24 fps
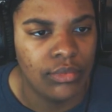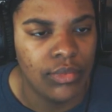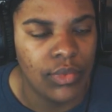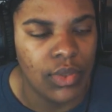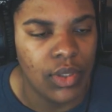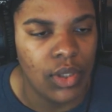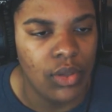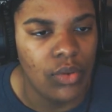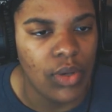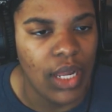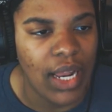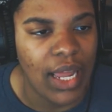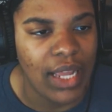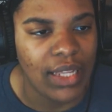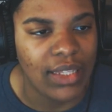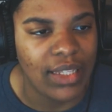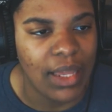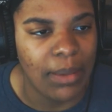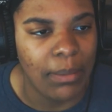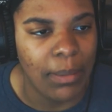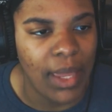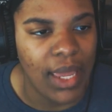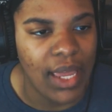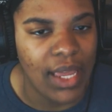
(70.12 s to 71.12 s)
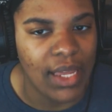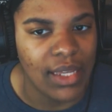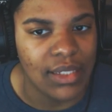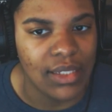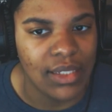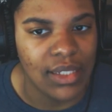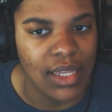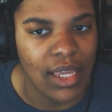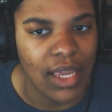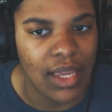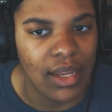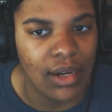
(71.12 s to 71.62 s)
Oh, I like that
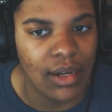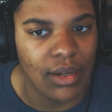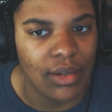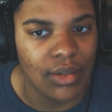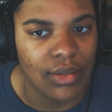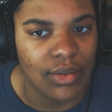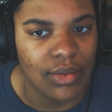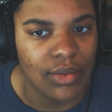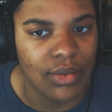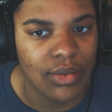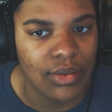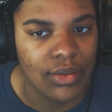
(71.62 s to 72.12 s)
mask he has on.